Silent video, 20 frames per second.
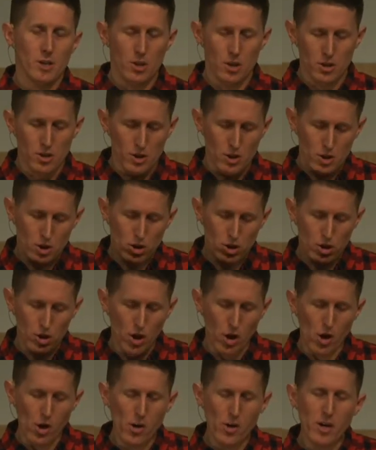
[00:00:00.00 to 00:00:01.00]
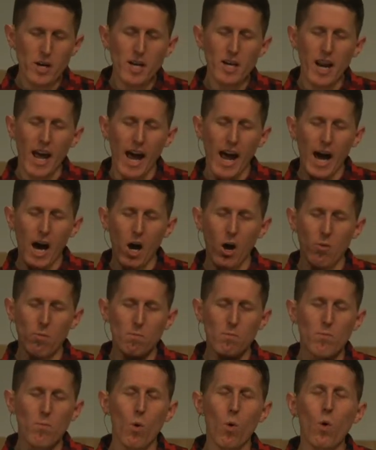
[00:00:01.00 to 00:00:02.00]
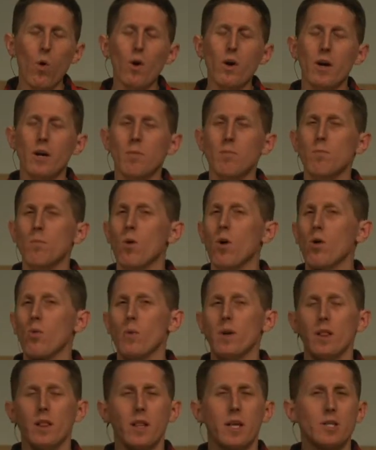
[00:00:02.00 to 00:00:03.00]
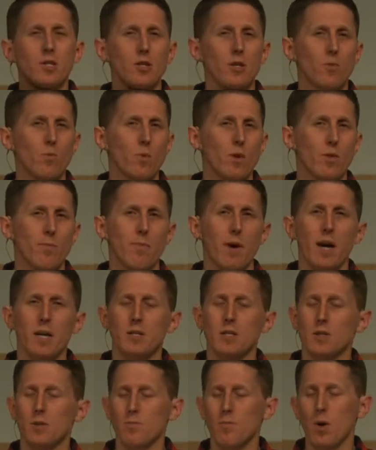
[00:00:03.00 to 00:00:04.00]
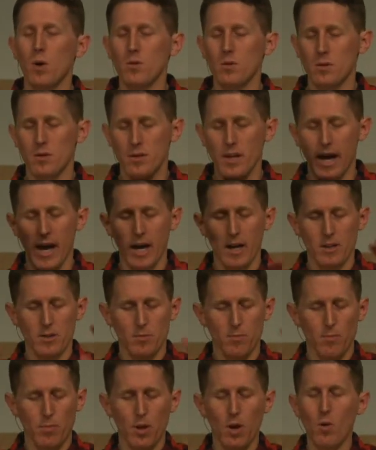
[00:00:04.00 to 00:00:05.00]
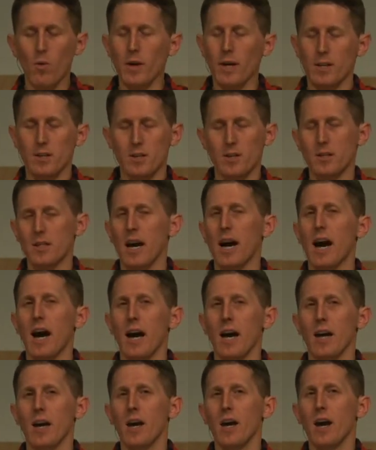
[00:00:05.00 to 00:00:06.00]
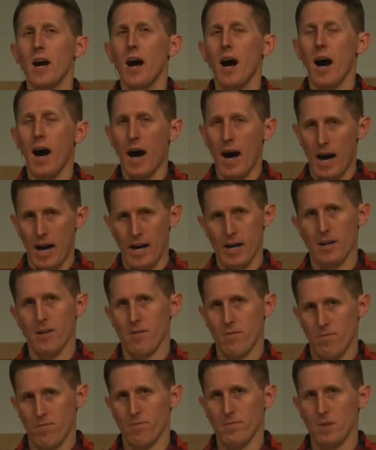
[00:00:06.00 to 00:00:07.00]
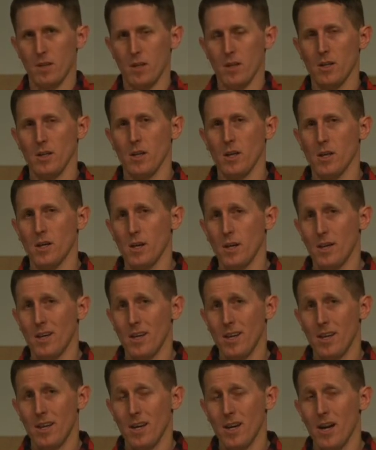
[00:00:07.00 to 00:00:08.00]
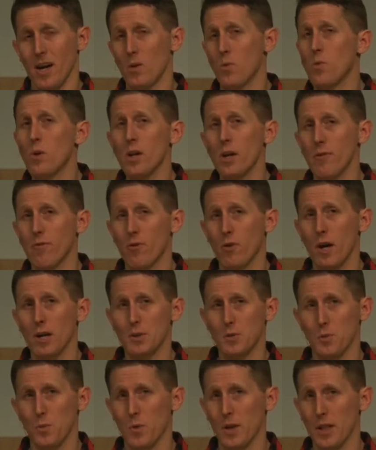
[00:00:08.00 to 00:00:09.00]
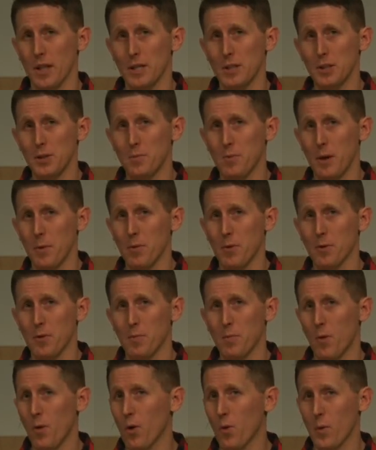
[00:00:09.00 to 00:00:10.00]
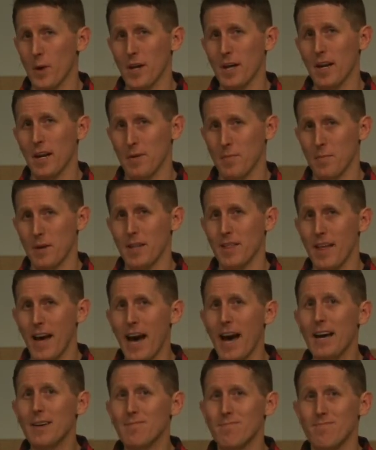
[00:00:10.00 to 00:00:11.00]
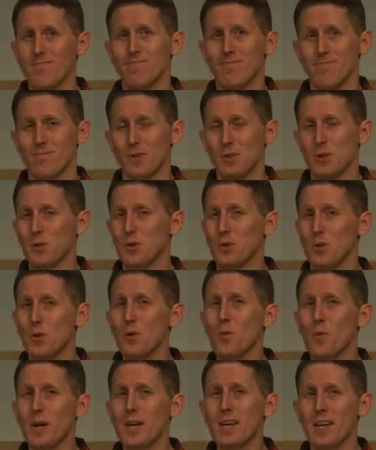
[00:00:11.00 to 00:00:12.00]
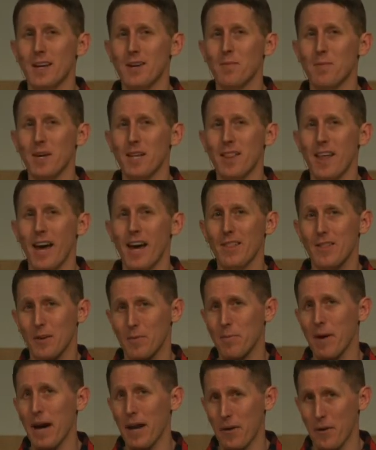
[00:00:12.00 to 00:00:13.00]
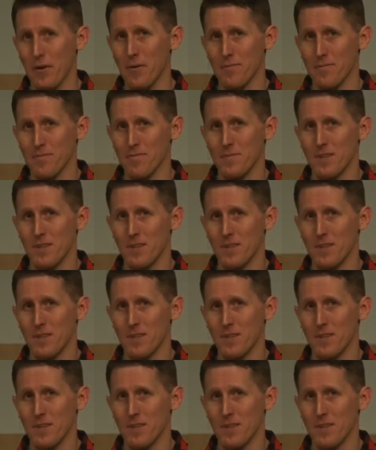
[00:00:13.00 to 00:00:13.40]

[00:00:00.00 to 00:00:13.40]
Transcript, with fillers: Just churning out more and more religion with my smokestacks blowing sky high. And really, for us religious people, the more we can admit that, the sooner we can admit that, the better.